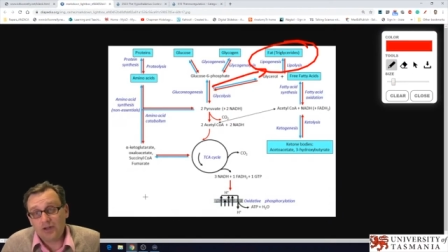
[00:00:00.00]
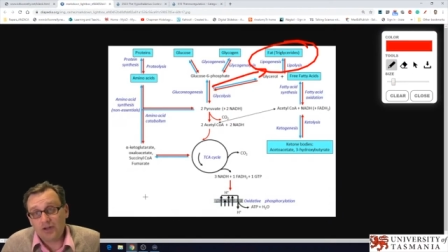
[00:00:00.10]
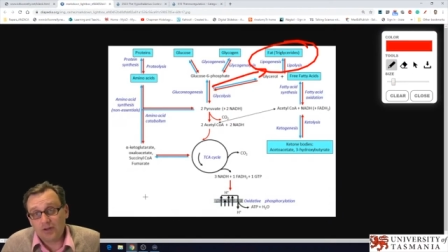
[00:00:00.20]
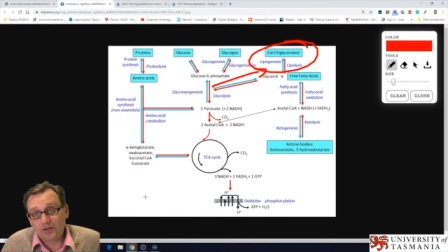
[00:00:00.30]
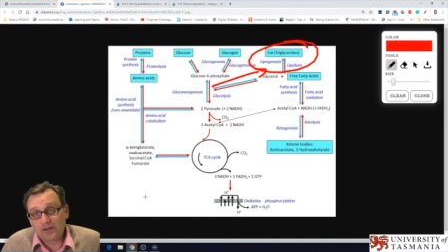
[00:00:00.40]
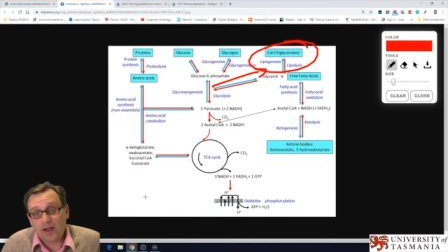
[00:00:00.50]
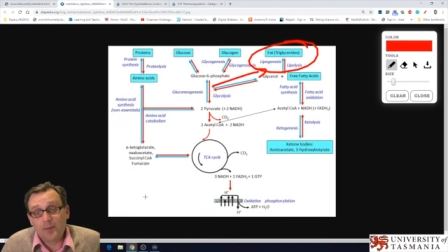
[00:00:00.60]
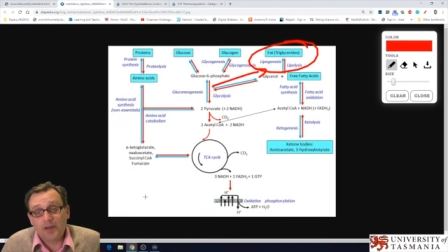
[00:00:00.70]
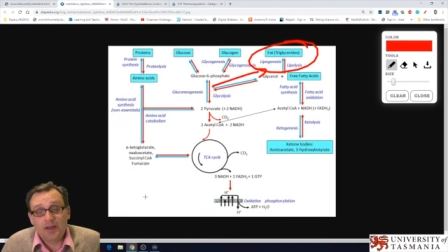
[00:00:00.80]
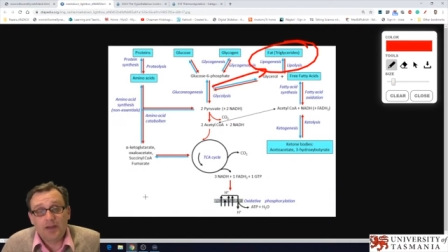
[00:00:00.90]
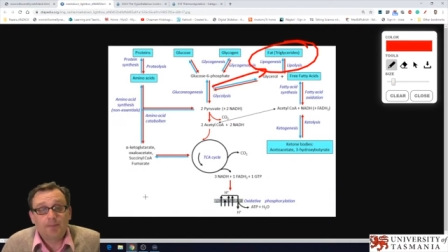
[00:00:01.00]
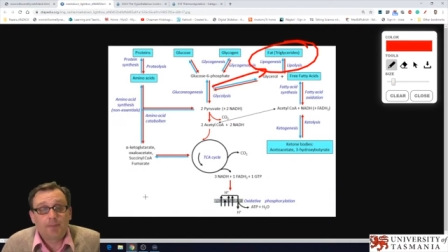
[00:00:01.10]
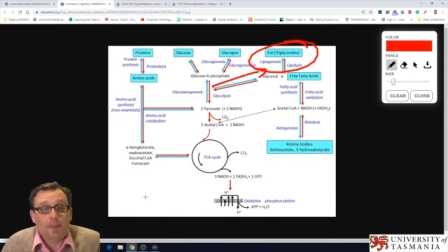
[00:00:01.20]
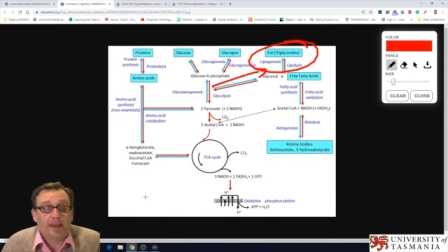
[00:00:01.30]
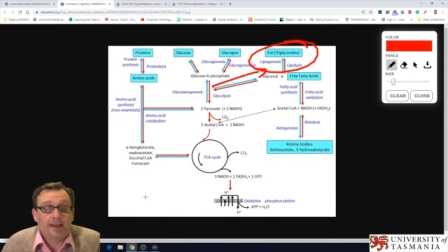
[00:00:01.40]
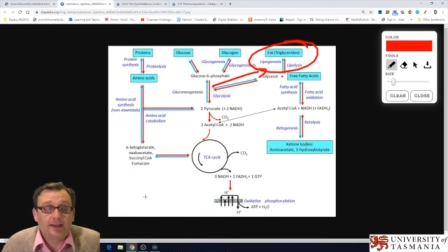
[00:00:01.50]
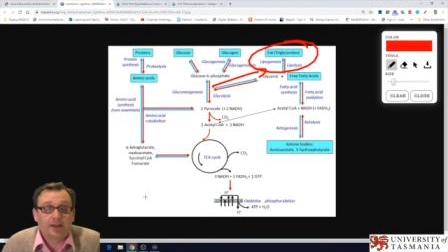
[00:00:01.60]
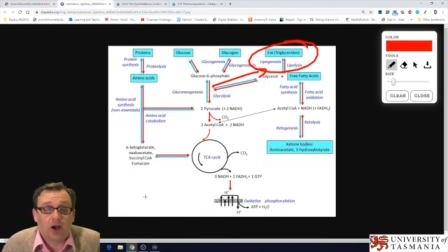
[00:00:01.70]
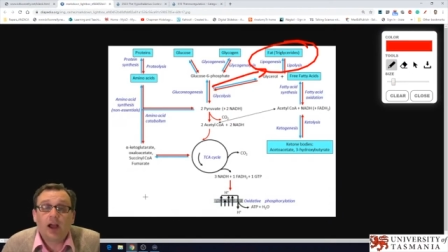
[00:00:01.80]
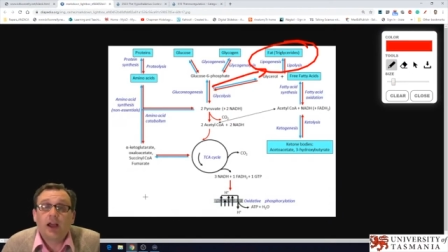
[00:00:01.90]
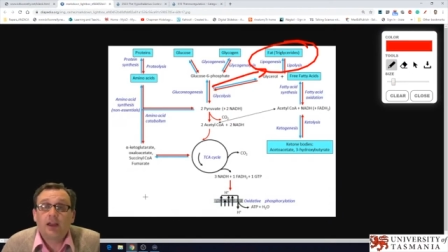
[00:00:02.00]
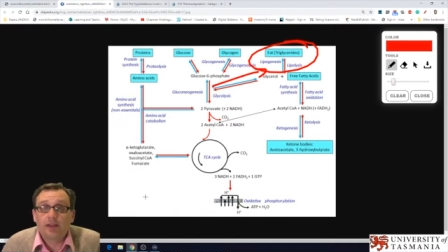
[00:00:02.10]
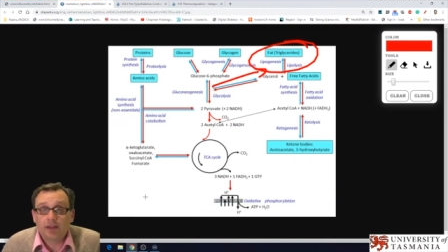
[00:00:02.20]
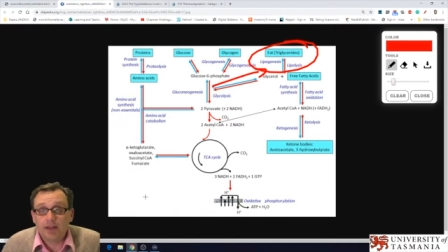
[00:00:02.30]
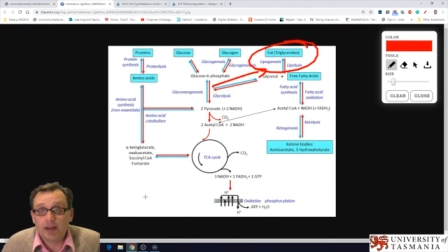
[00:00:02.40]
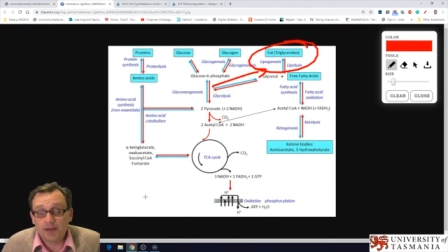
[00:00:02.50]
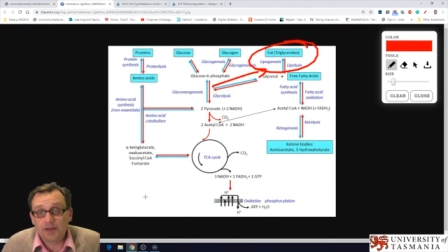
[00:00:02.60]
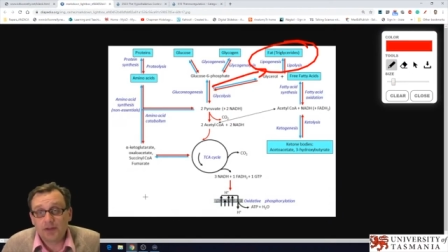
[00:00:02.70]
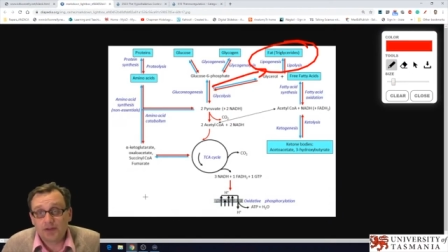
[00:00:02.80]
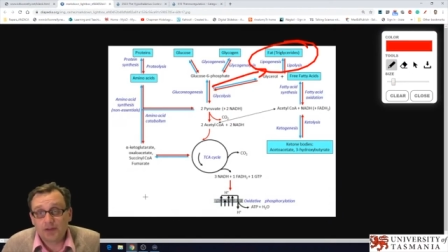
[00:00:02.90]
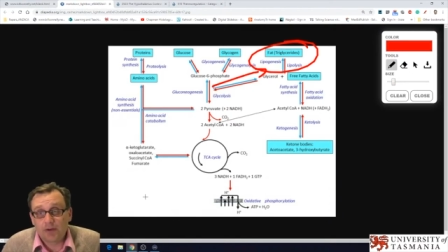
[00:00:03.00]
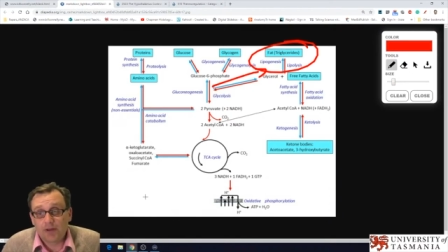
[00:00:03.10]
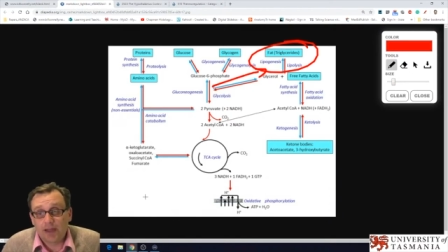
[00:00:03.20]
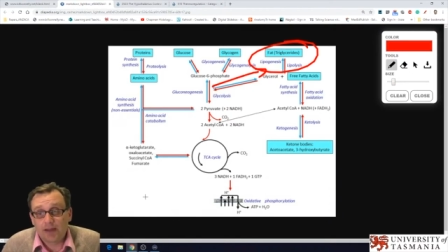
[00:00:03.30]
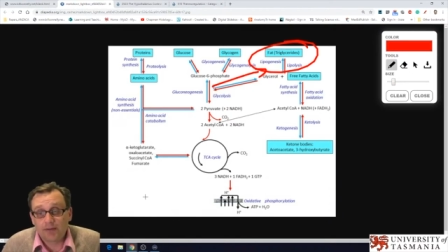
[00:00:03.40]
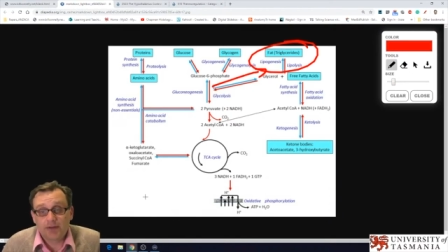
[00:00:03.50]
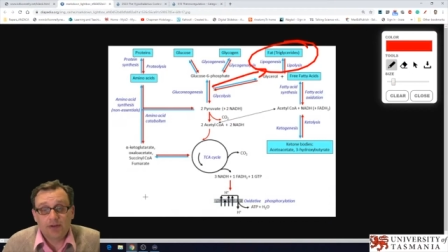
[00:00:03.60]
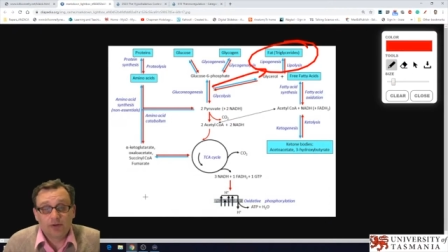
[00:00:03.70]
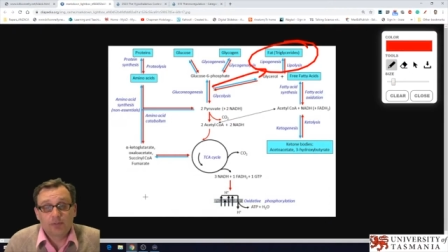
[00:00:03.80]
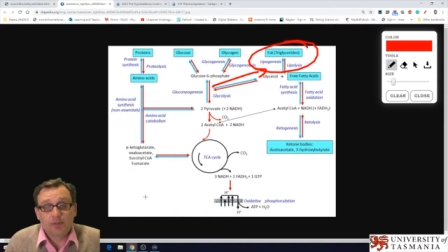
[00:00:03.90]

energy that's coming in is higher than the energy that's going out,